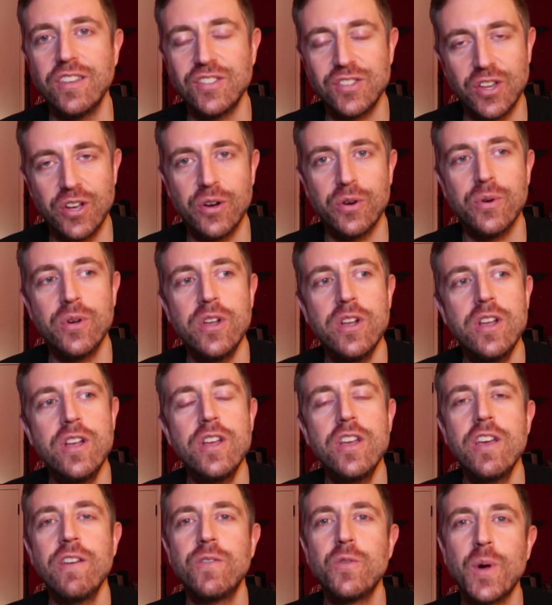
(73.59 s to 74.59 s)
So
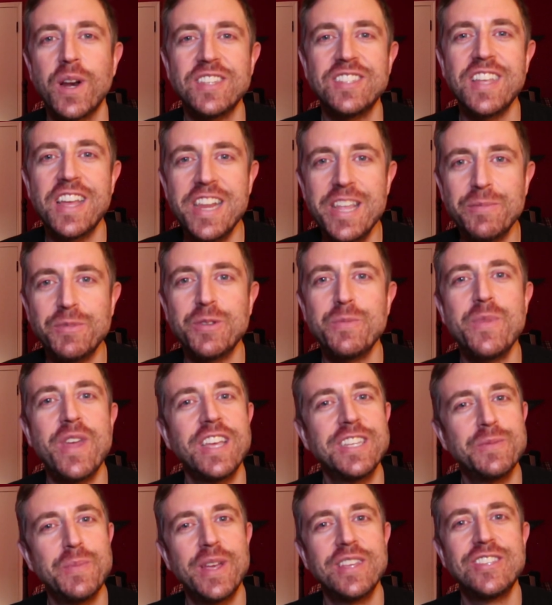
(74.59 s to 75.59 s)
if you want to send him some
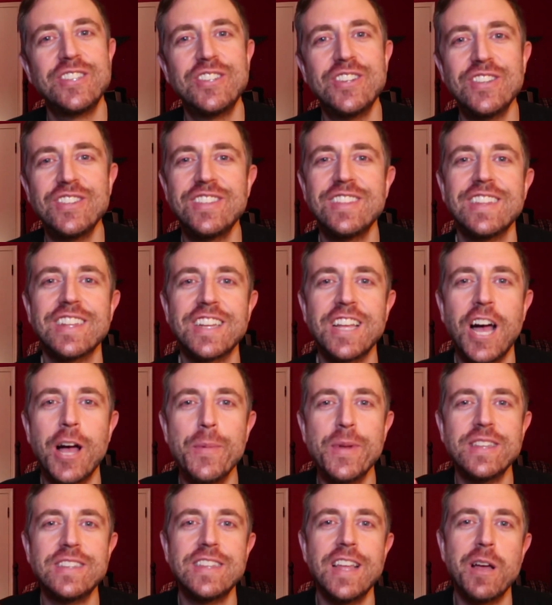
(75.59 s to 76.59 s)
nice messages in the
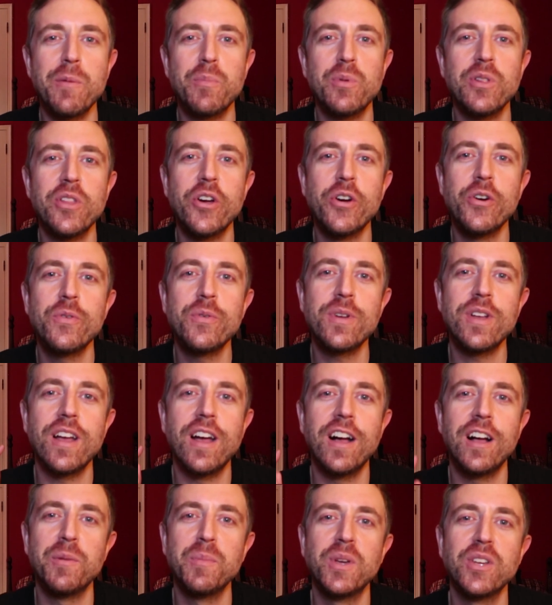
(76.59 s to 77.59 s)
comments down below,
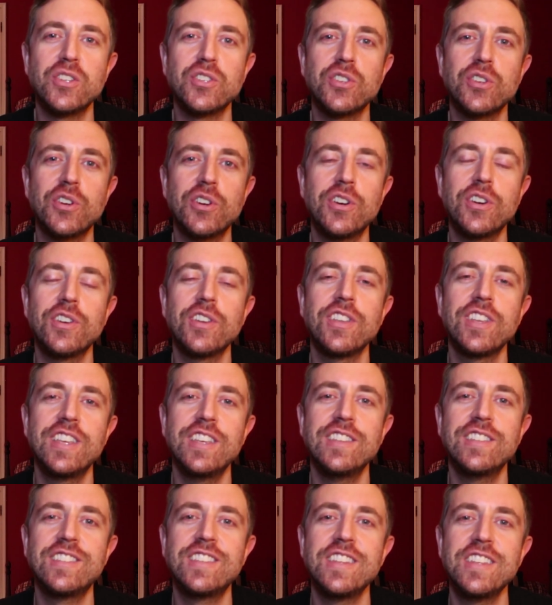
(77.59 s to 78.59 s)
I'll make sure
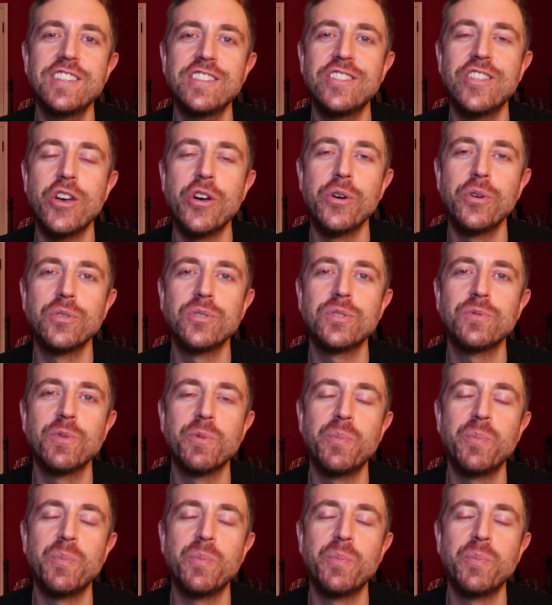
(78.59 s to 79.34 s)
he sees those.